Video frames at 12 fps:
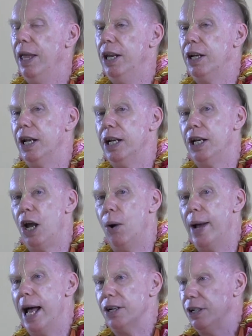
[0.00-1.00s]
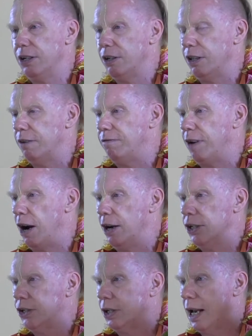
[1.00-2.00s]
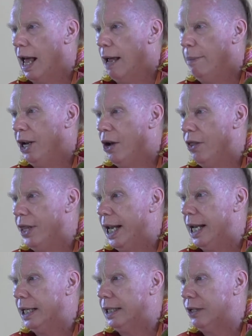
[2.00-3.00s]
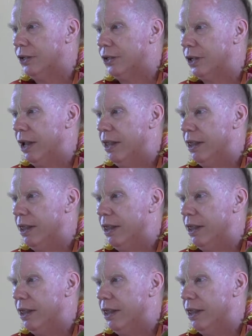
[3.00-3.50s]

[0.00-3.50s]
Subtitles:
you're going to go out into the forest climbing on the hills.